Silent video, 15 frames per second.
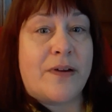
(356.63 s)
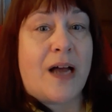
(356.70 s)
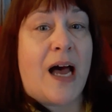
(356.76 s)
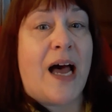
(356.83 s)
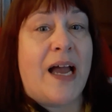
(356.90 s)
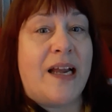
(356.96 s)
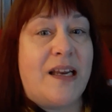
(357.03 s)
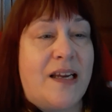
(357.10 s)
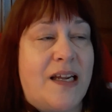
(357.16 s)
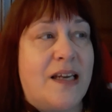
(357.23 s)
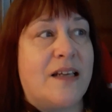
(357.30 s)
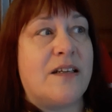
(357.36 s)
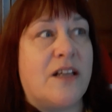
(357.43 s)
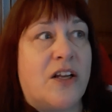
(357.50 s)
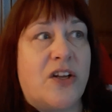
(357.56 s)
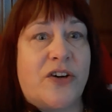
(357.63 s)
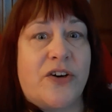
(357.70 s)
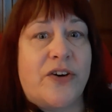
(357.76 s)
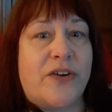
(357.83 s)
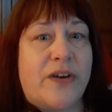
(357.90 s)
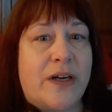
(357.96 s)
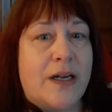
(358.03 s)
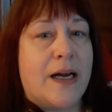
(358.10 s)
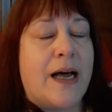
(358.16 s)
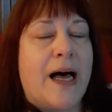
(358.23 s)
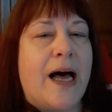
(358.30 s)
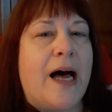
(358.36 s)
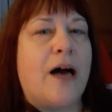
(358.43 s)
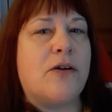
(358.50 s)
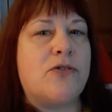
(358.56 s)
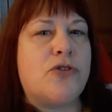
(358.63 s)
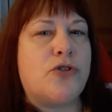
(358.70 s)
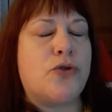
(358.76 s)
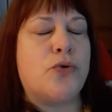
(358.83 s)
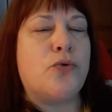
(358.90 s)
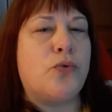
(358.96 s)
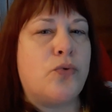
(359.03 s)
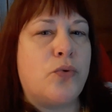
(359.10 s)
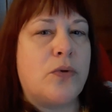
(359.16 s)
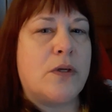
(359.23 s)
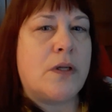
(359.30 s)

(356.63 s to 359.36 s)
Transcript: I needed to learn how to